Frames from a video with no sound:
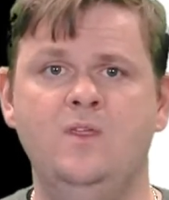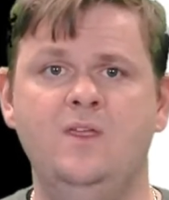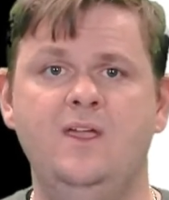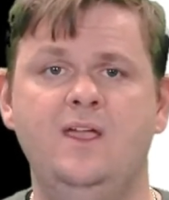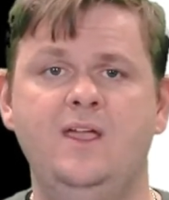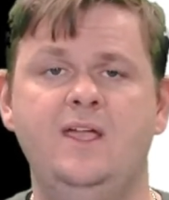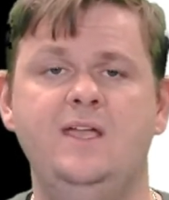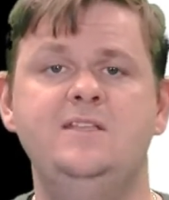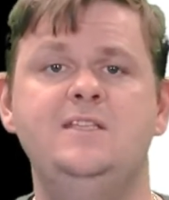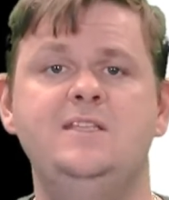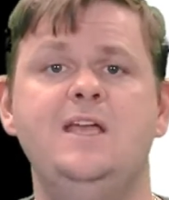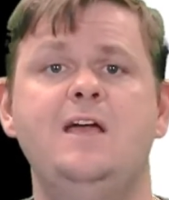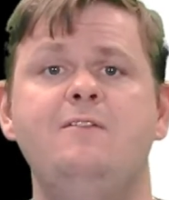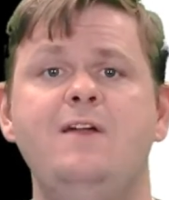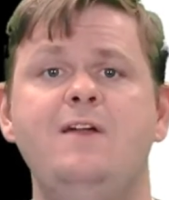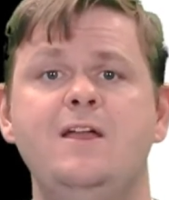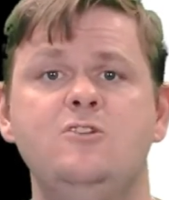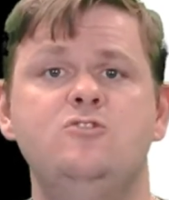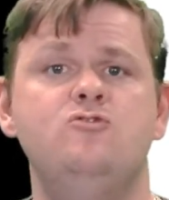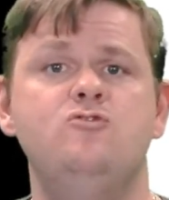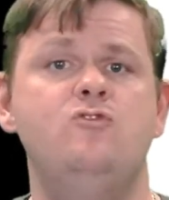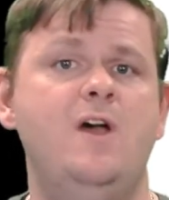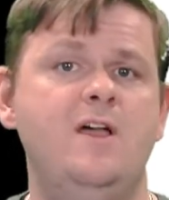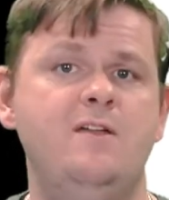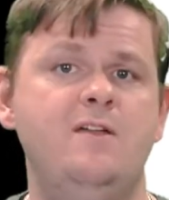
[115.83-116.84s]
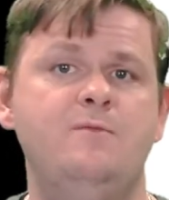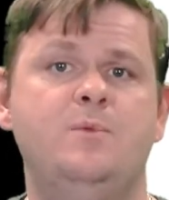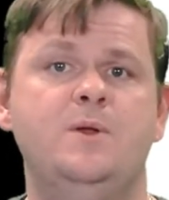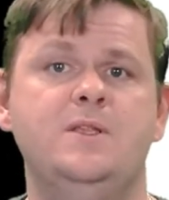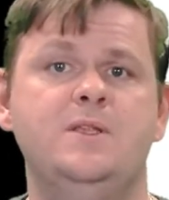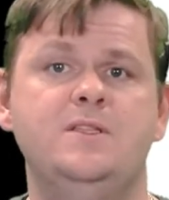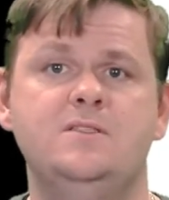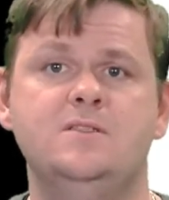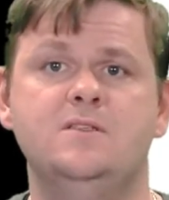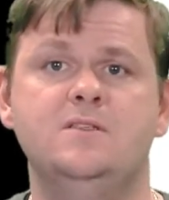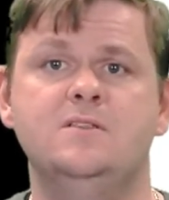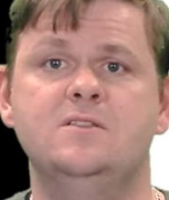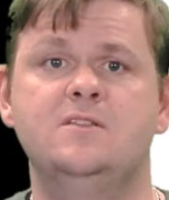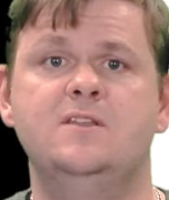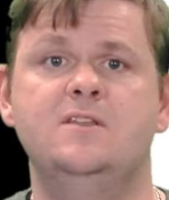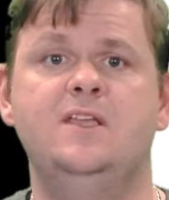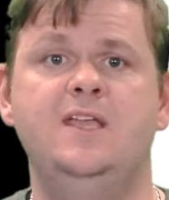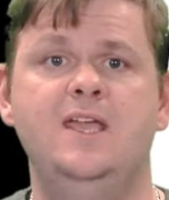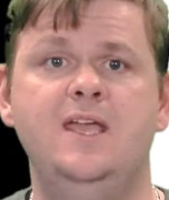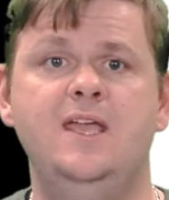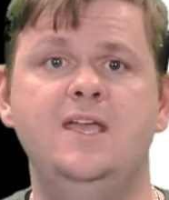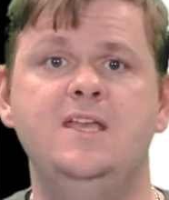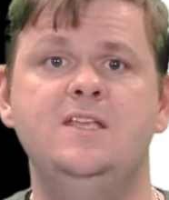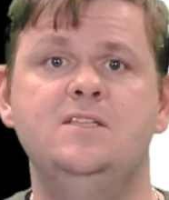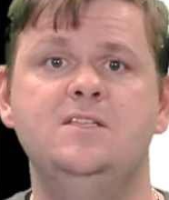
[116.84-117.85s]
In direct drive printers, the
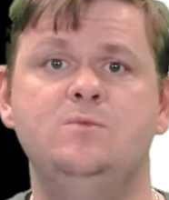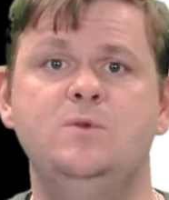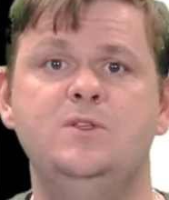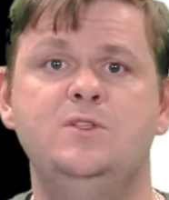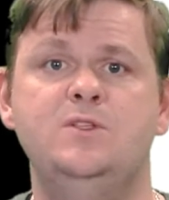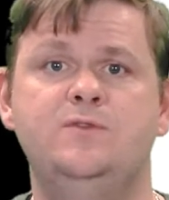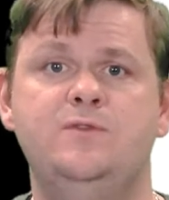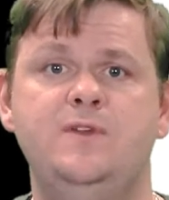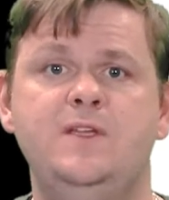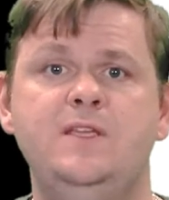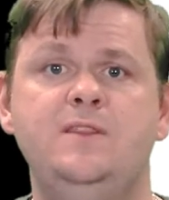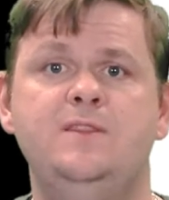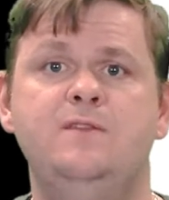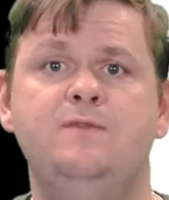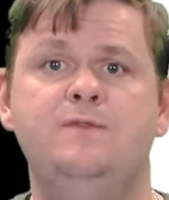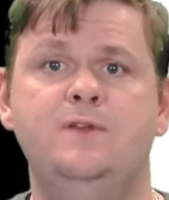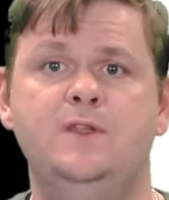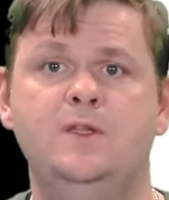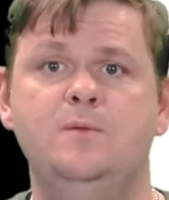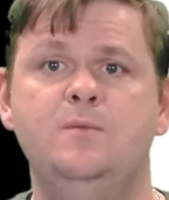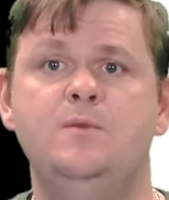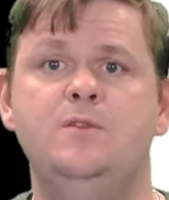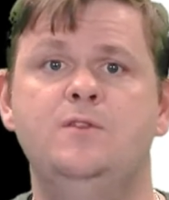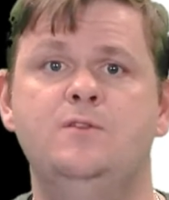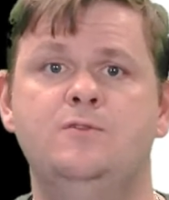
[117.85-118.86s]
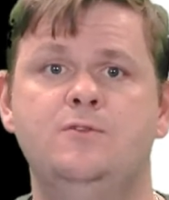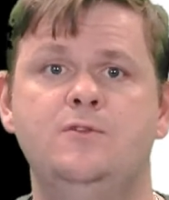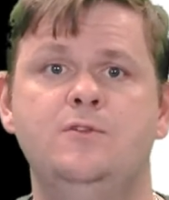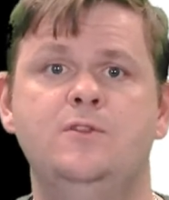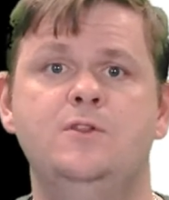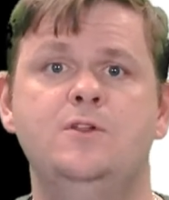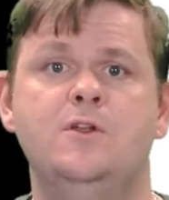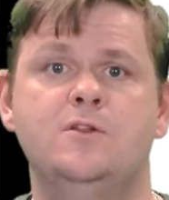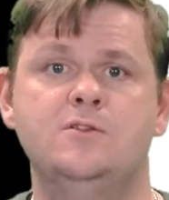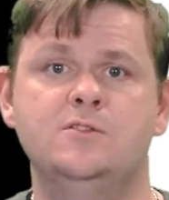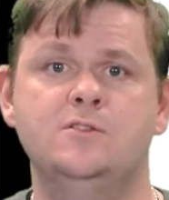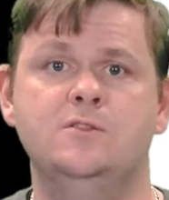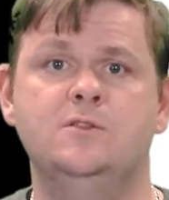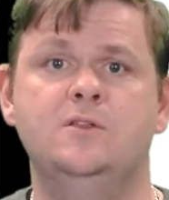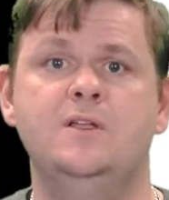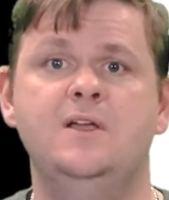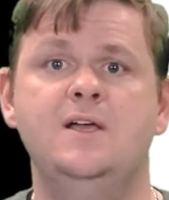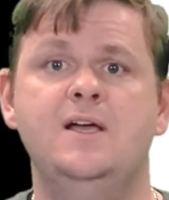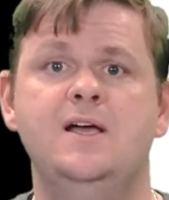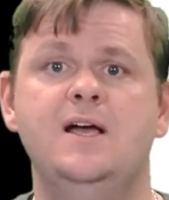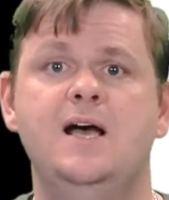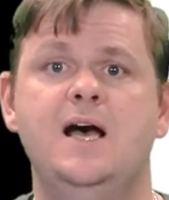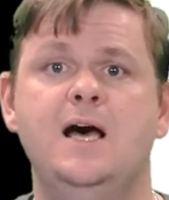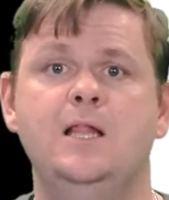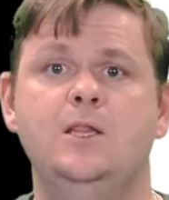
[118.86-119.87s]
gears which feed the filament through the nozzle
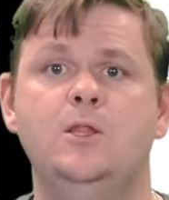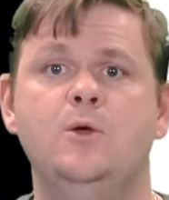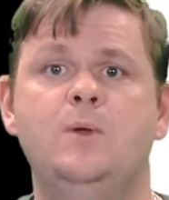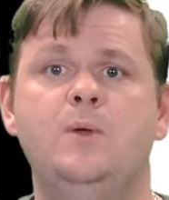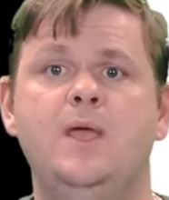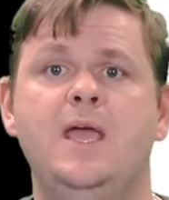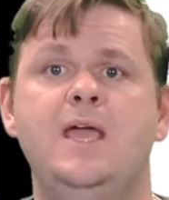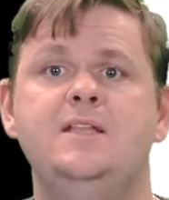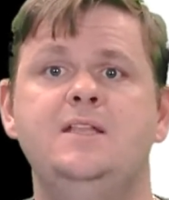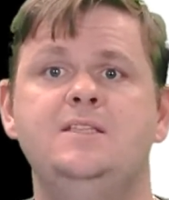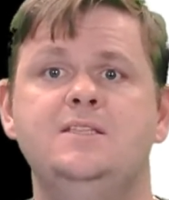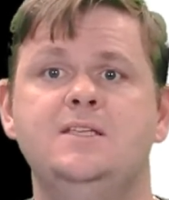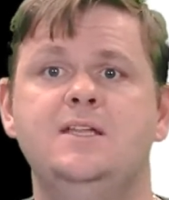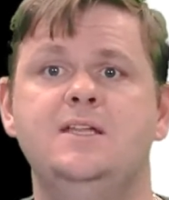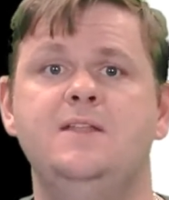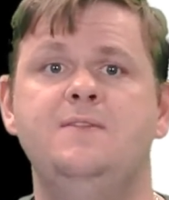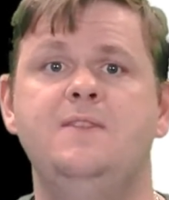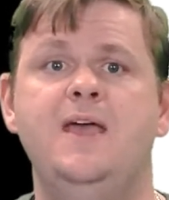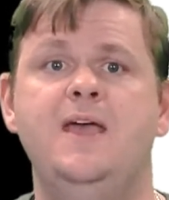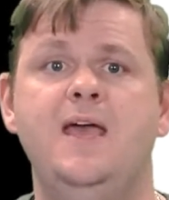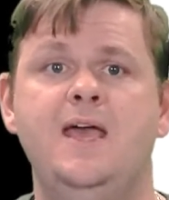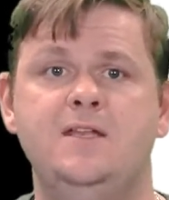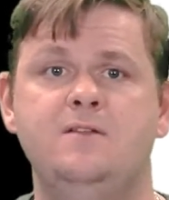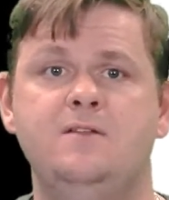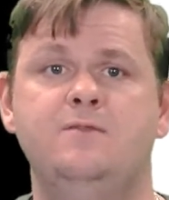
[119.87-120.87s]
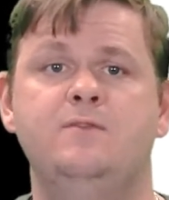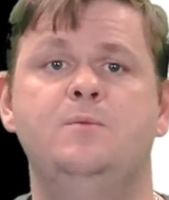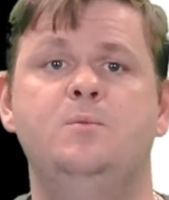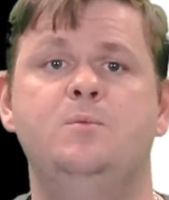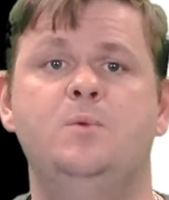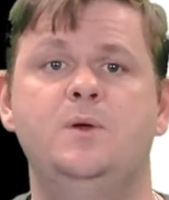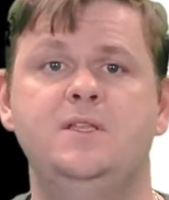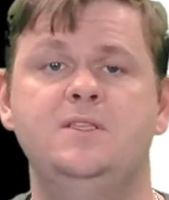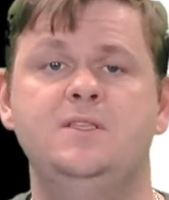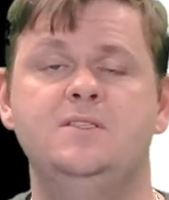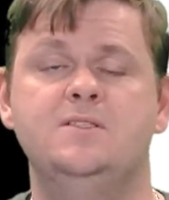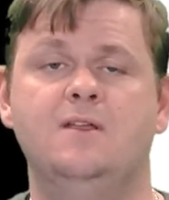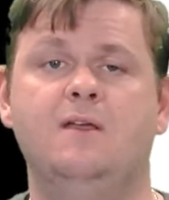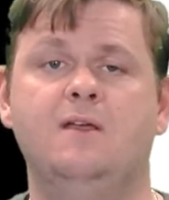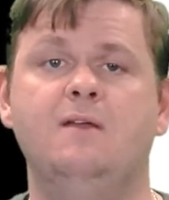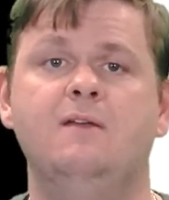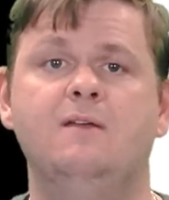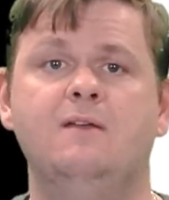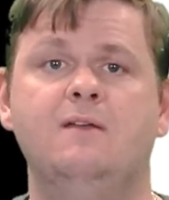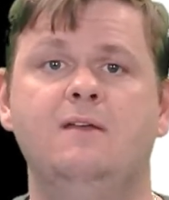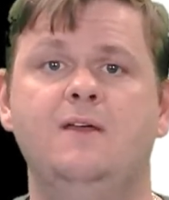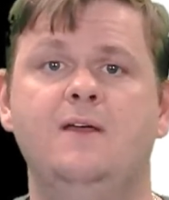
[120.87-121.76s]
are located in the head of the printer.